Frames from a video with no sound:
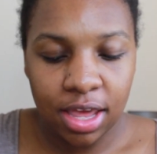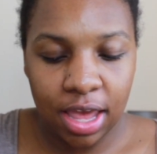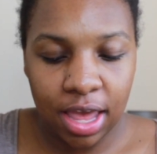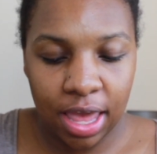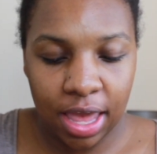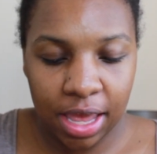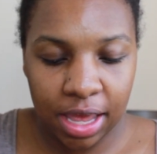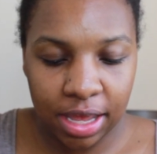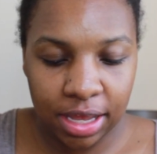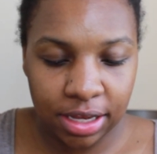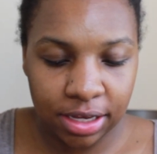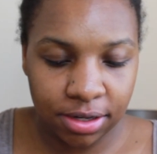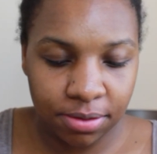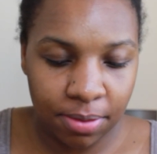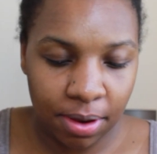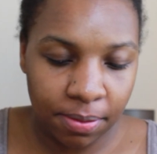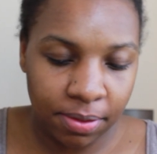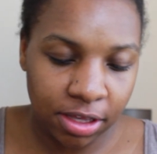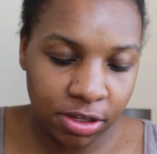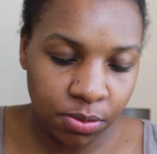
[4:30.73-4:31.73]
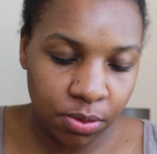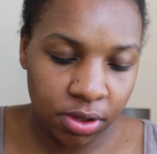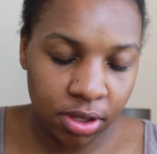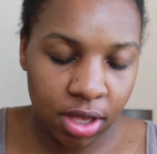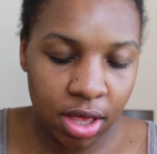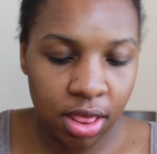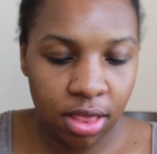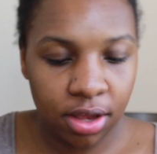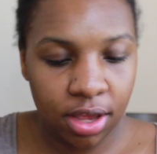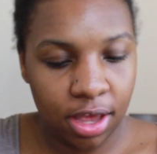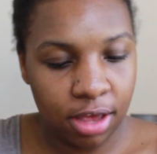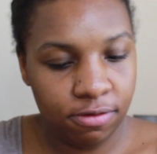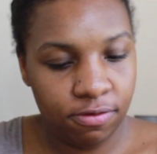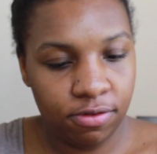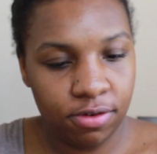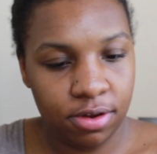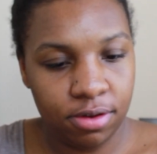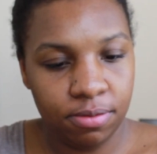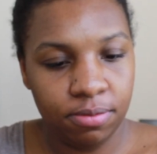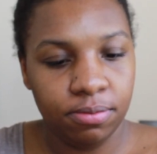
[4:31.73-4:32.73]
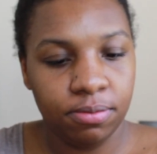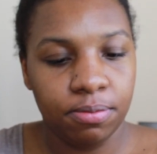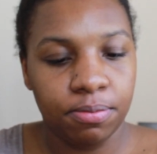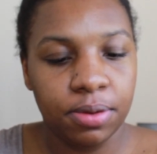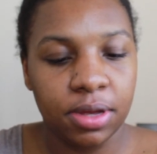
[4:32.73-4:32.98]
And maybe that's where the color came from.